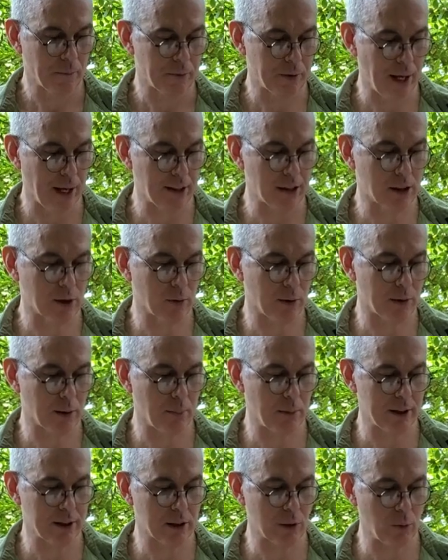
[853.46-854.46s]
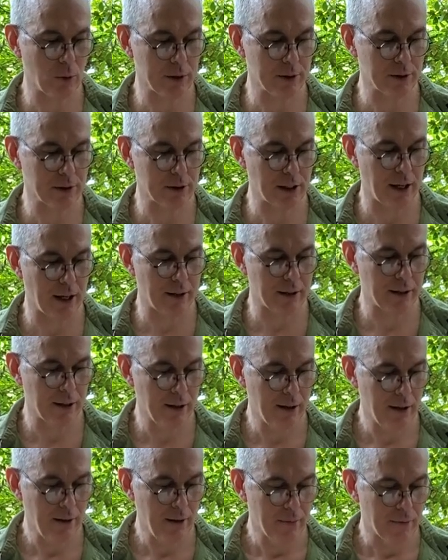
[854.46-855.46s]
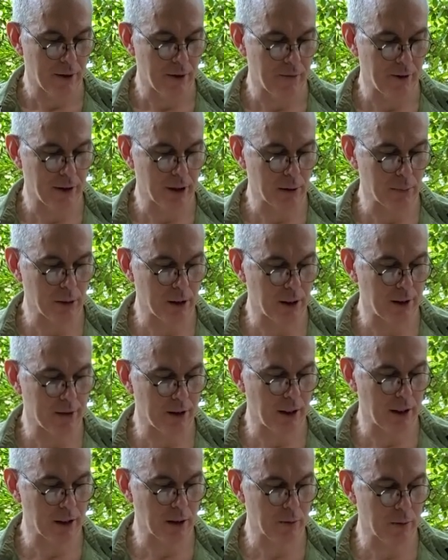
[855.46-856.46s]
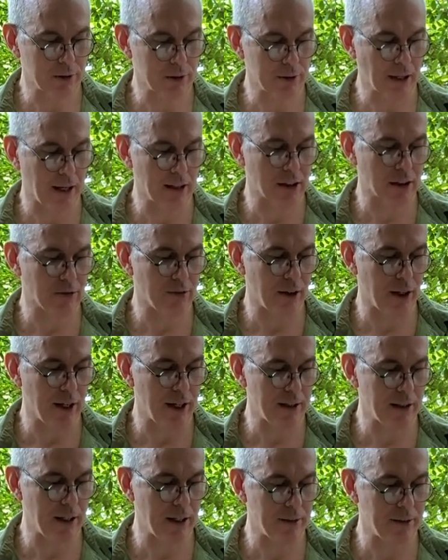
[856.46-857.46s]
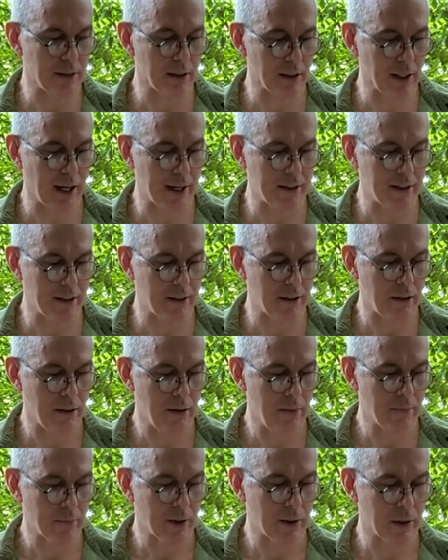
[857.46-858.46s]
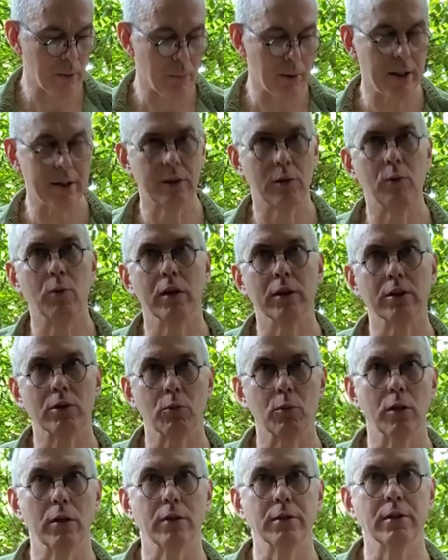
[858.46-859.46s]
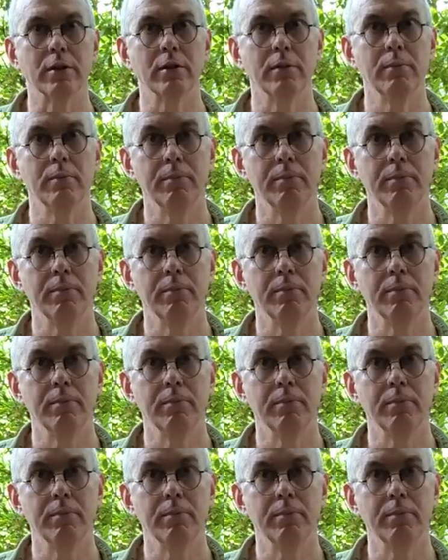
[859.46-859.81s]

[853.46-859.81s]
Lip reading: That is what the Blessed One said. The Venerable Ananda was satisfied and delighted in the Blessed One's words.